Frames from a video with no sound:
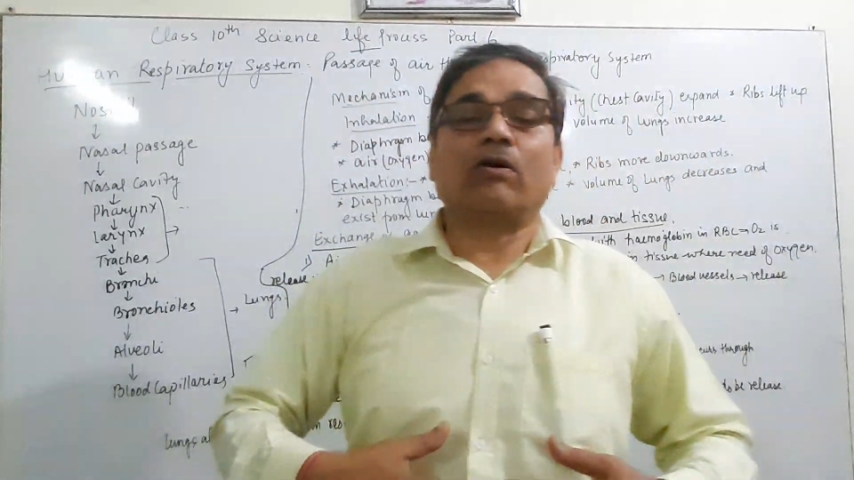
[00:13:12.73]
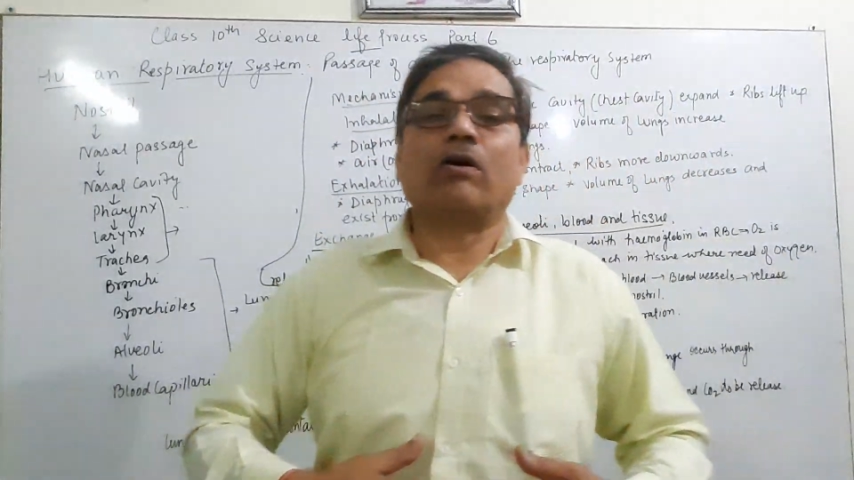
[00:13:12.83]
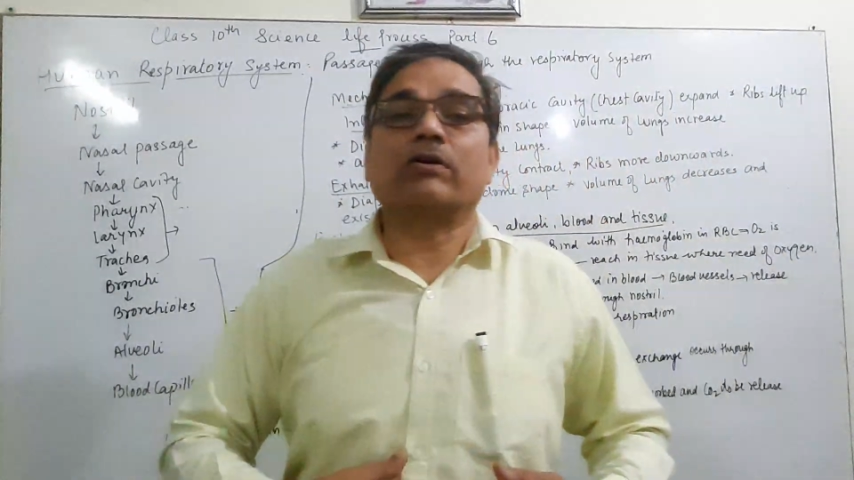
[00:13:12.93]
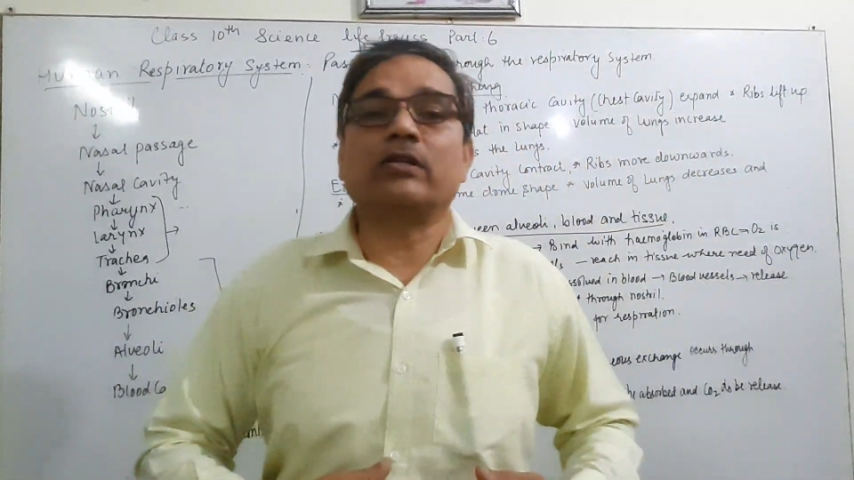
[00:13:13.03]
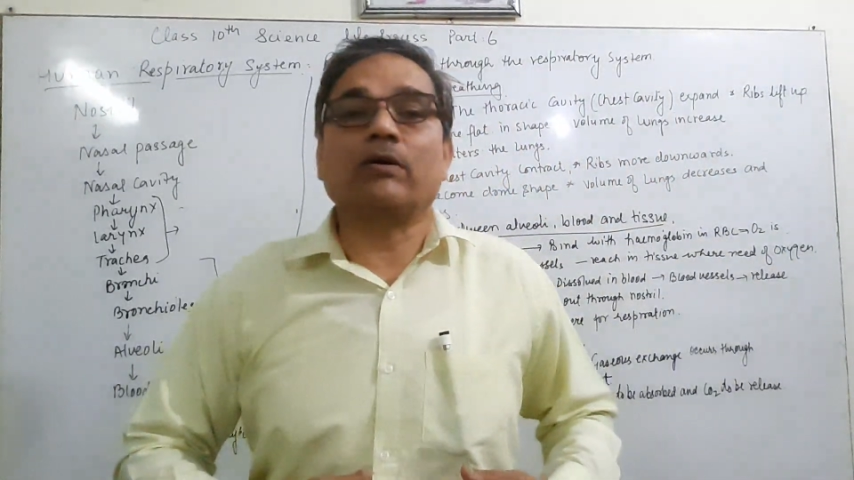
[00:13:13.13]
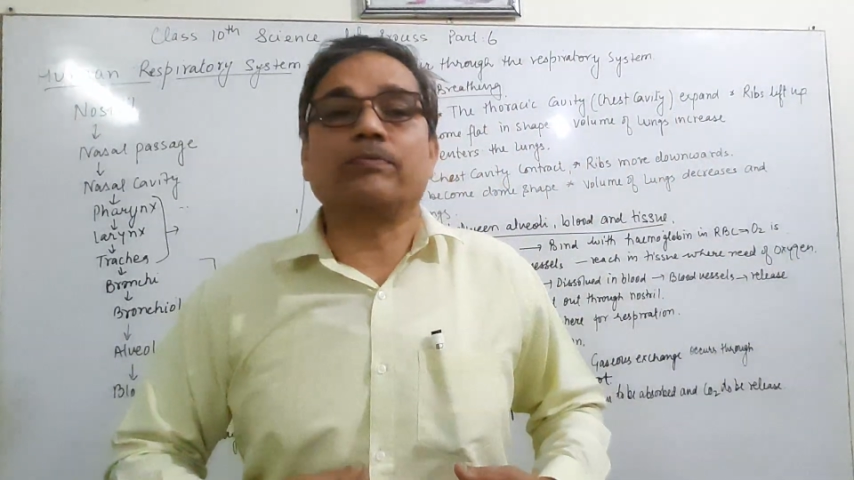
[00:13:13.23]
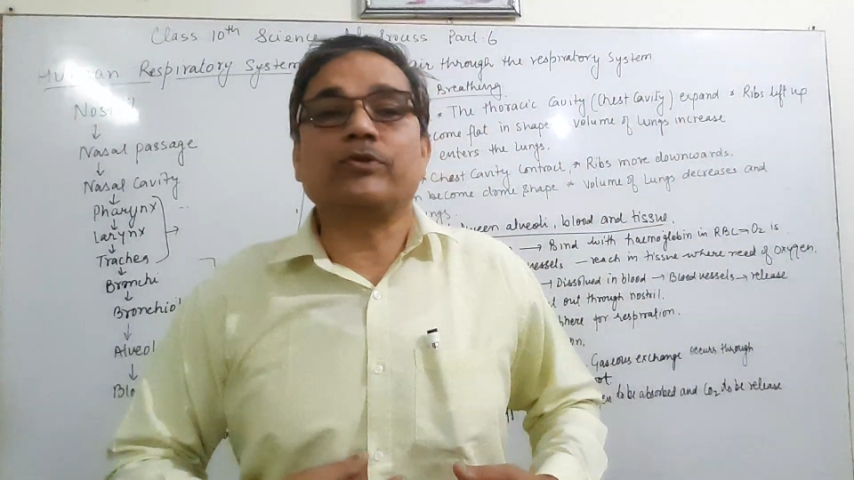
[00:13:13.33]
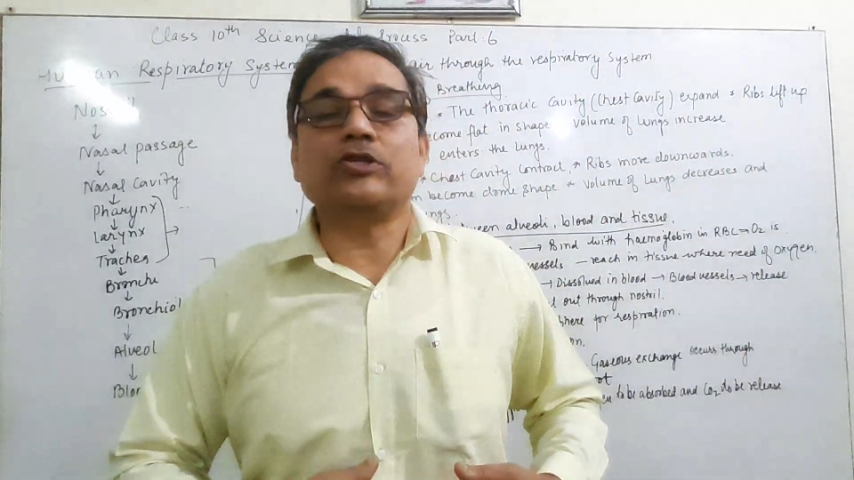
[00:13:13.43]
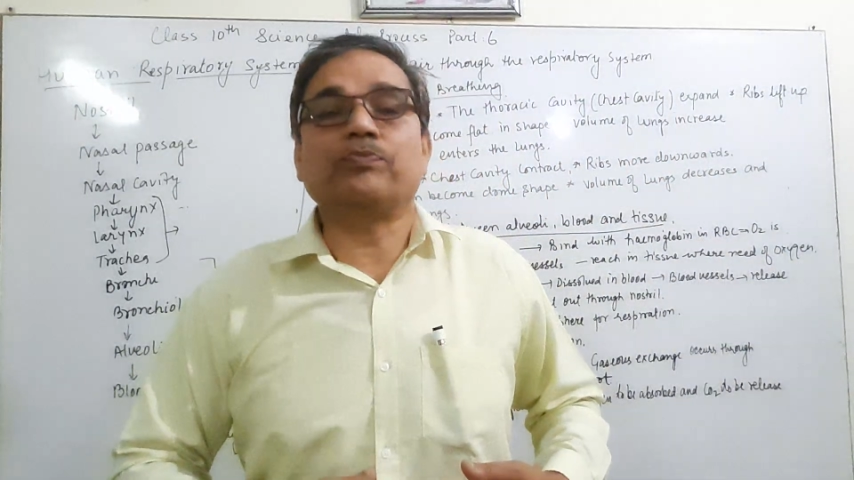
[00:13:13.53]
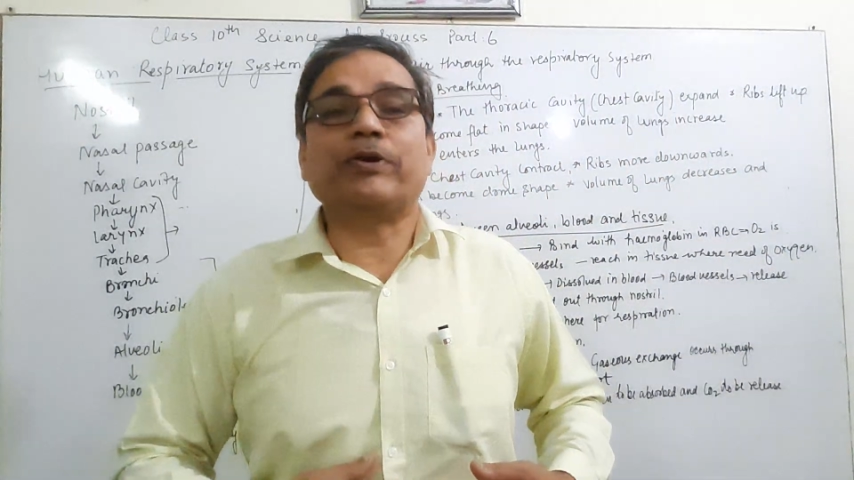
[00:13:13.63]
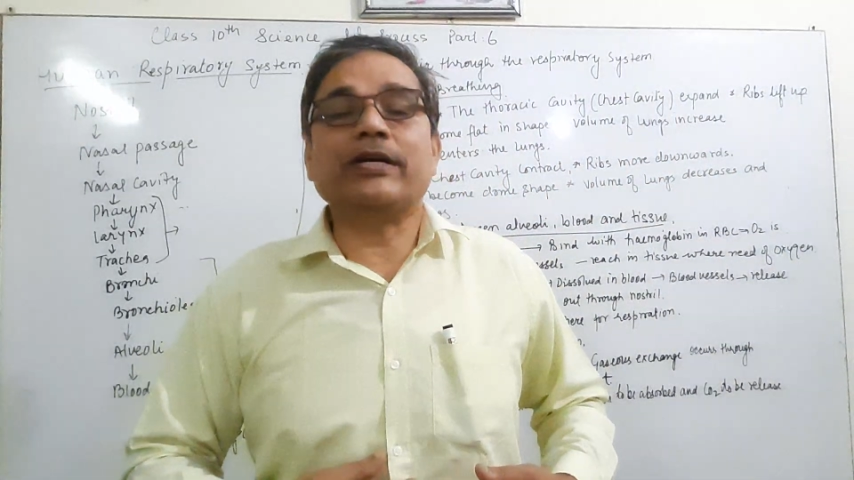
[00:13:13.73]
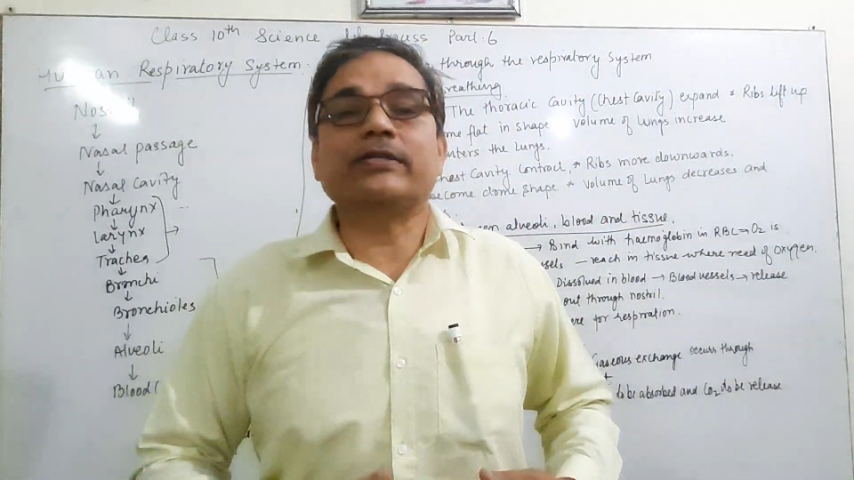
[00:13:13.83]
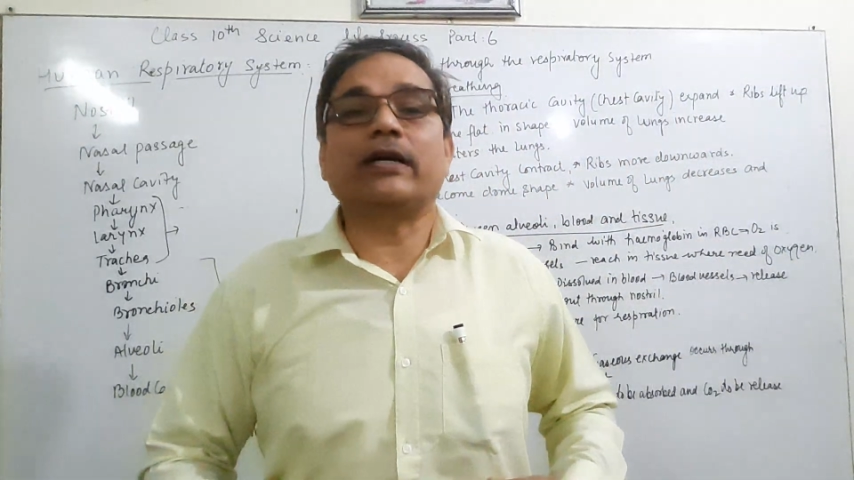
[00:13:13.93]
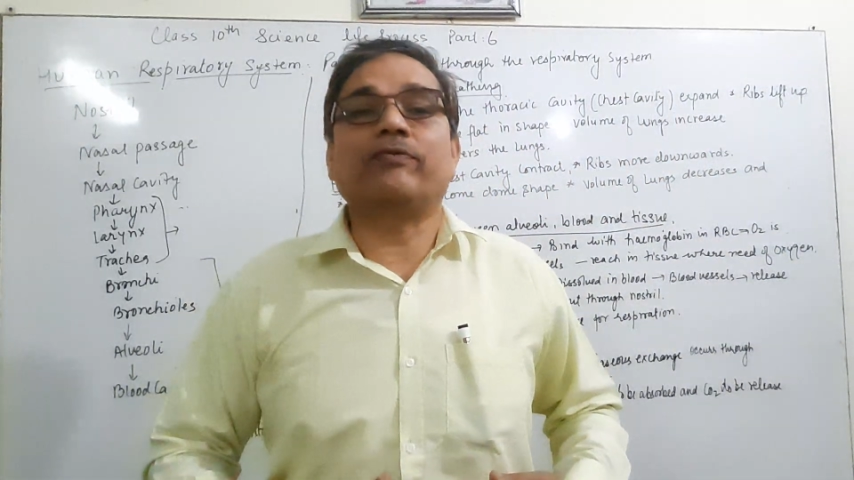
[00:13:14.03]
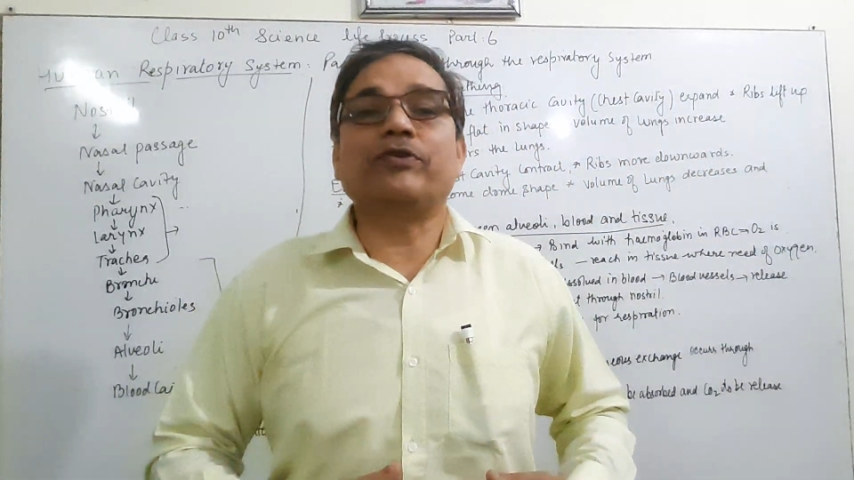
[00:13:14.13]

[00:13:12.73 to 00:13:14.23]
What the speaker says: or this present